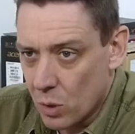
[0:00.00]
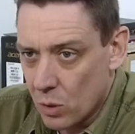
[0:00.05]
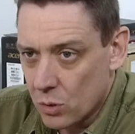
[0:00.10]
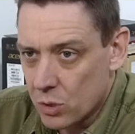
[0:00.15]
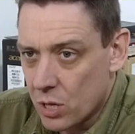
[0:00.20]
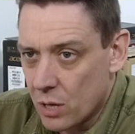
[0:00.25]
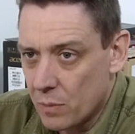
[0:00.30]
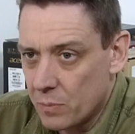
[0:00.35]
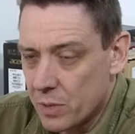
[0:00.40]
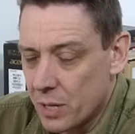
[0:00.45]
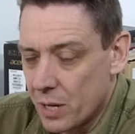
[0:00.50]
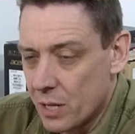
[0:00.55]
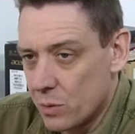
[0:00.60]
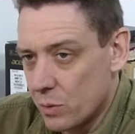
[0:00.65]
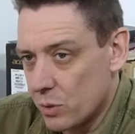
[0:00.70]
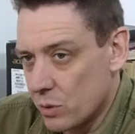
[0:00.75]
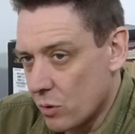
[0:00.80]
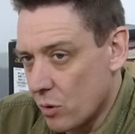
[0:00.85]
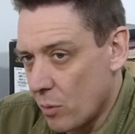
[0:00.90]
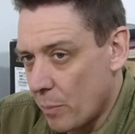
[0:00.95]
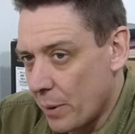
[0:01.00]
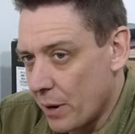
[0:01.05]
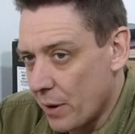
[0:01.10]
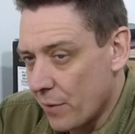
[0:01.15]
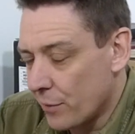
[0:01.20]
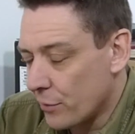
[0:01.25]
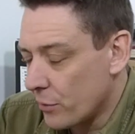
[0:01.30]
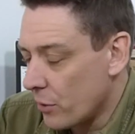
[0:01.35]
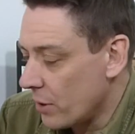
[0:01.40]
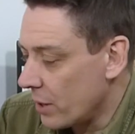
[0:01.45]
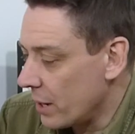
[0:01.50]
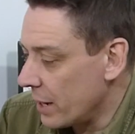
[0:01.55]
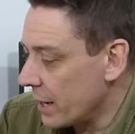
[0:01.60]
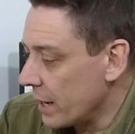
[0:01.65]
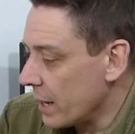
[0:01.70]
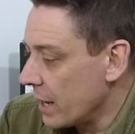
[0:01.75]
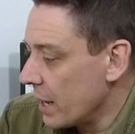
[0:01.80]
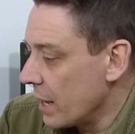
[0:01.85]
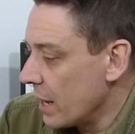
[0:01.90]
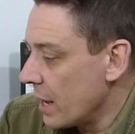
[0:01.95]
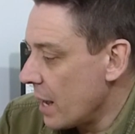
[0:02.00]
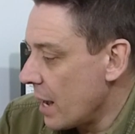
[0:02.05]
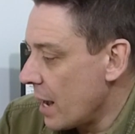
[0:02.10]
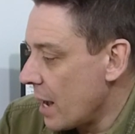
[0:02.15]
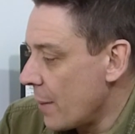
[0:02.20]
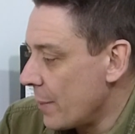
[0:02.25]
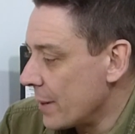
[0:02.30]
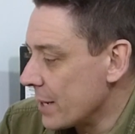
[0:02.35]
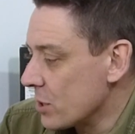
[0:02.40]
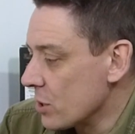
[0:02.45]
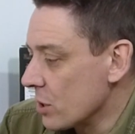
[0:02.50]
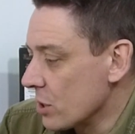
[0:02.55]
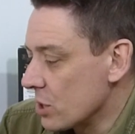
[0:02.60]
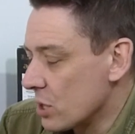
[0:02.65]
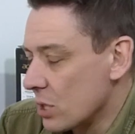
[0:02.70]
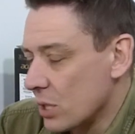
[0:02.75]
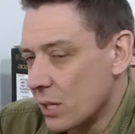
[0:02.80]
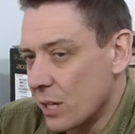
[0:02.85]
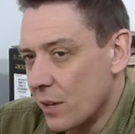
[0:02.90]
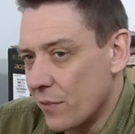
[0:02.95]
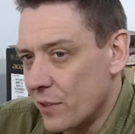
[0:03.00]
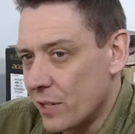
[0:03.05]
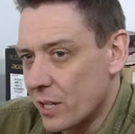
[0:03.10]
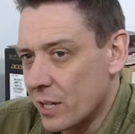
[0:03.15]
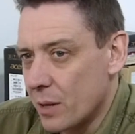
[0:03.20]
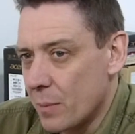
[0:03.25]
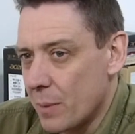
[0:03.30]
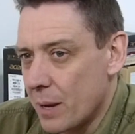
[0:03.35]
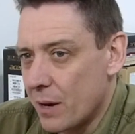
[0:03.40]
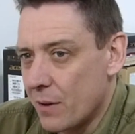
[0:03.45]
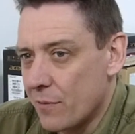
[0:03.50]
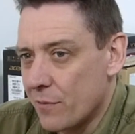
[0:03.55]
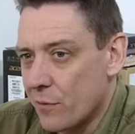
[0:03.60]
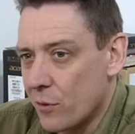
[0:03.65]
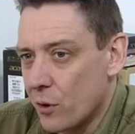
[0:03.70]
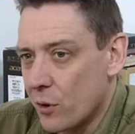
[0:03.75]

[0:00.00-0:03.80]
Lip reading: long-term tests, we saw a bit of throttling, but it's not a significant amount of